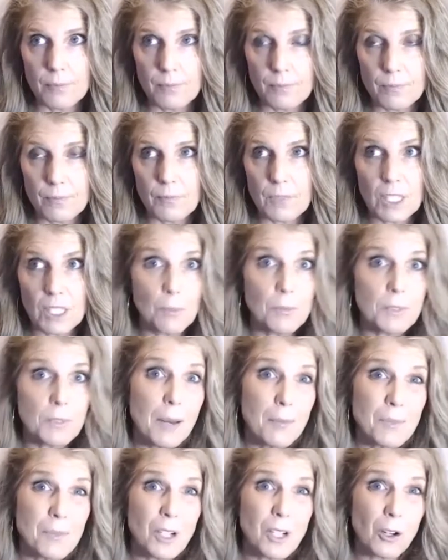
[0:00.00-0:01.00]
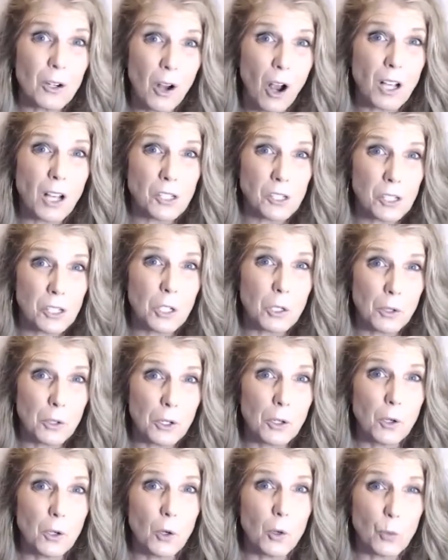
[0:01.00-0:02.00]
sometimes are costing you a
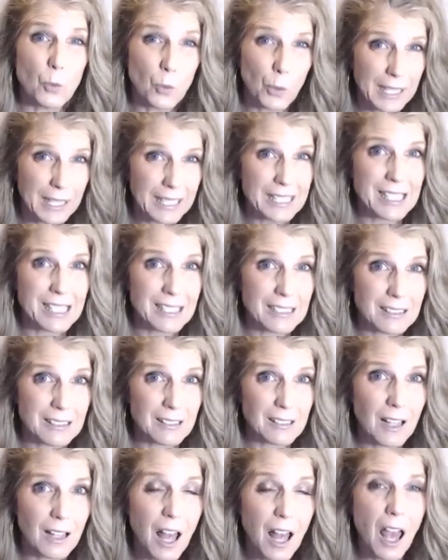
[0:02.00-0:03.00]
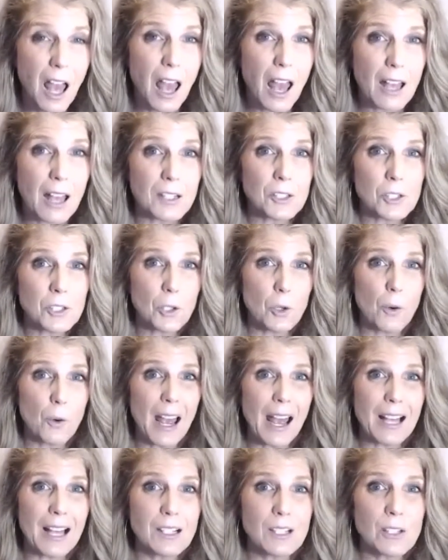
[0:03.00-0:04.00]
great deal. And so
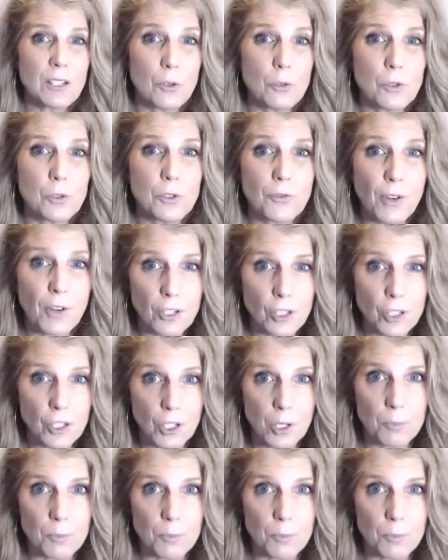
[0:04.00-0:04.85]
as those friendships